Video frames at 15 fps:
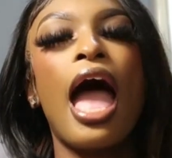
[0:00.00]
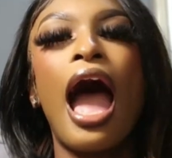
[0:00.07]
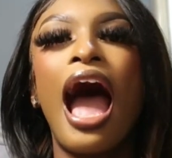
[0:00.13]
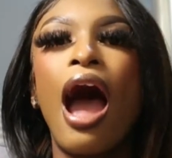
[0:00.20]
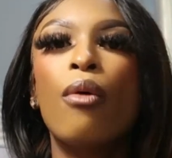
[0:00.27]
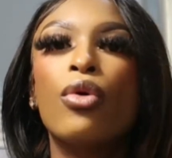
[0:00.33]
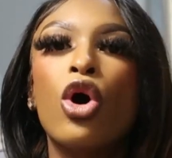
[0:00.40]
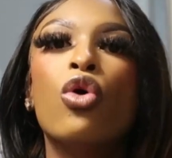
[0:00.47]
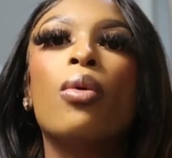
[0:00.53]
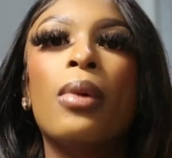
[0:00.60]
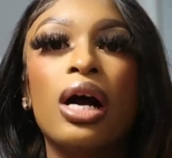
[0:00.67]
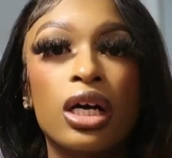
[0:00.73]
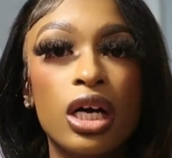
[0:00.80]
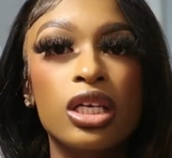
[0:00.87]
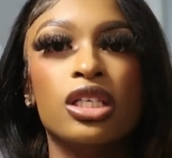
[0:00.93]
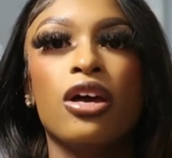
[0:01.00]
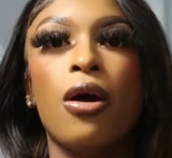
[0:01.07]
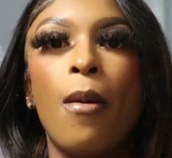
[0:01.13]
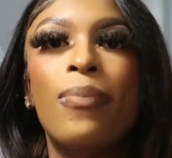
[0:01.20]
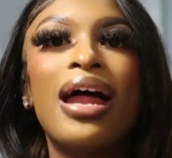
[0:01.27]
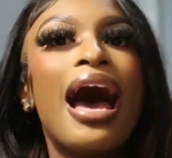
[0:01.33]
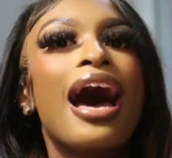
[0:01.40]
I rode with my cousin,
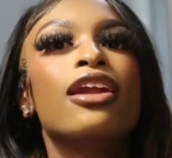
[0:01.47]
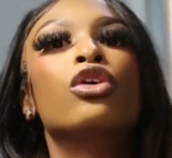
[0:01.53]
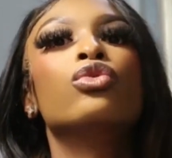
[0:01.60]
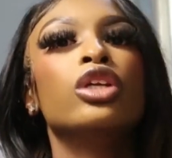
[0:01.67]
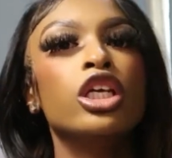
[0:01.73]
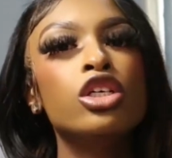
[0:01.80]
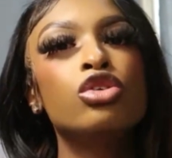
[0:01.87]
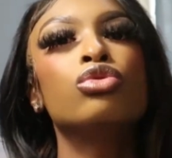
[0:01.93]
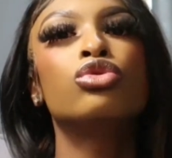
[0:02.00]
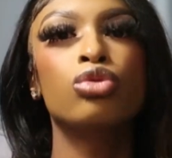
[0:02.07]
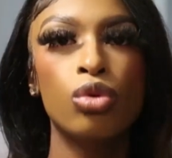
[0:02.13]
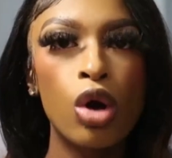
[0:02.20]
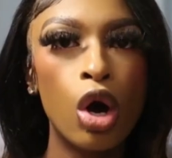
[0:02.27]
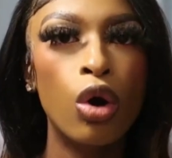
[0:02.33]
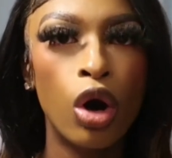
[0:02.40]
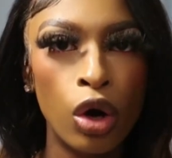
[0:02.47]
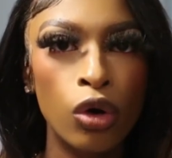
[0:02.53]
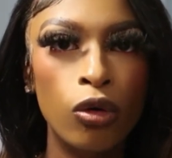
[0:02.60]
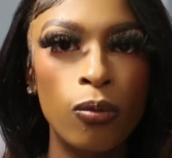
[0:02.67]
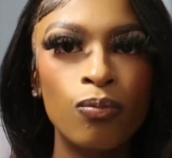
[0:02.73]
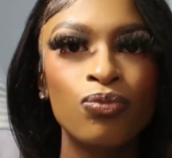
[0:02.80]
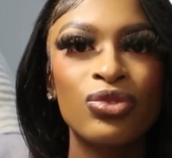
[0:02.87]
but I don't need you to go
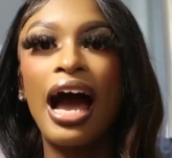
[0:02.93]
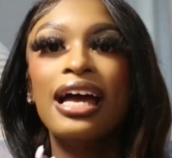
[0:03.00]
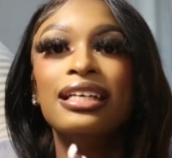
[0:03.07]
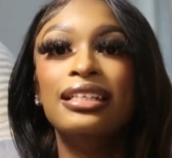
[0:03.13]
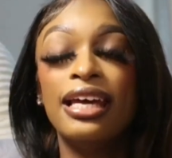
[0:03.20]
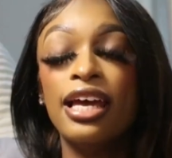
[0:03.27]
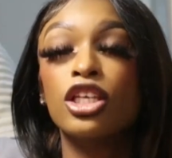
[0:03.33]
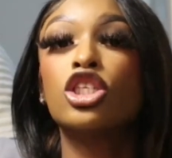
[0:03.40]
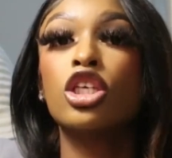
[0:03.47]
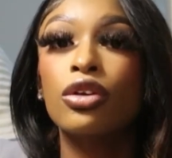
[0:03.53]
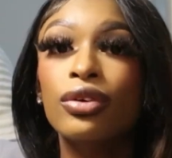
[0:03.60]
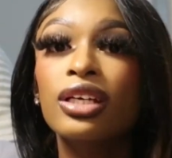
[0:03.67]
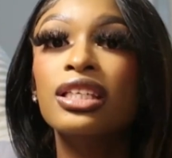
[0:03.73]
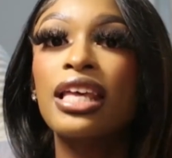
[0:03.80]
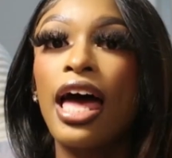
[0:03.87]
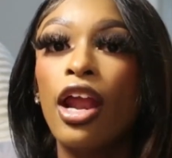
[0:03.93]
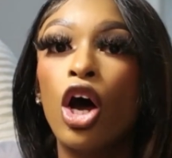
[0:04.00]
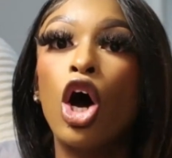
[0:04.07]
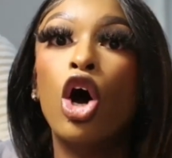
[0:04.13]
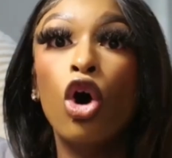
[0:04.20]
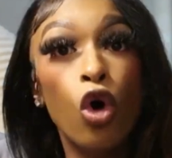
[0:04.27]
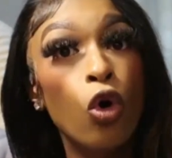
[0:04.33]
home. I dead serious had
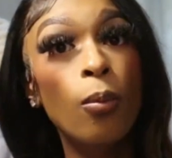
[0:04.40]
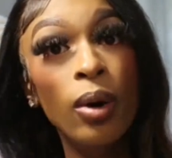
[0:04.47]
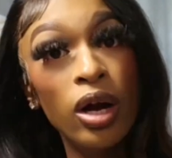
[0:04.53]
a whole